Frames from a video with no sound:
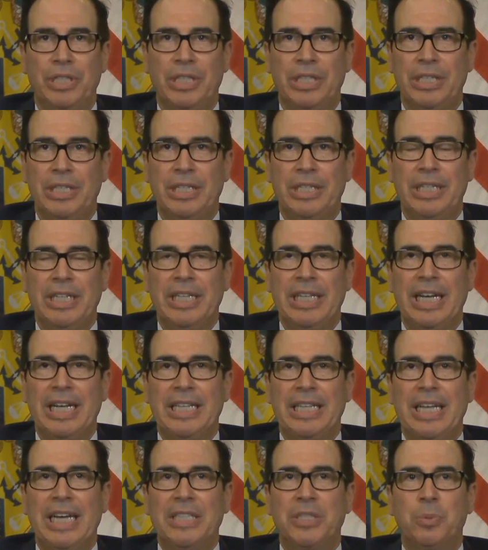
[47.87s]
And
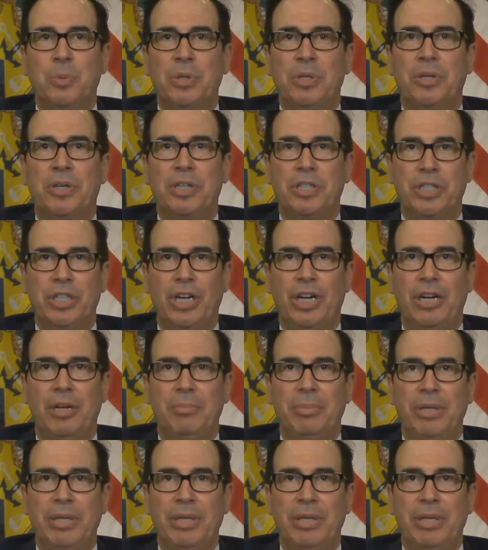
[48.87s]
that's what our job.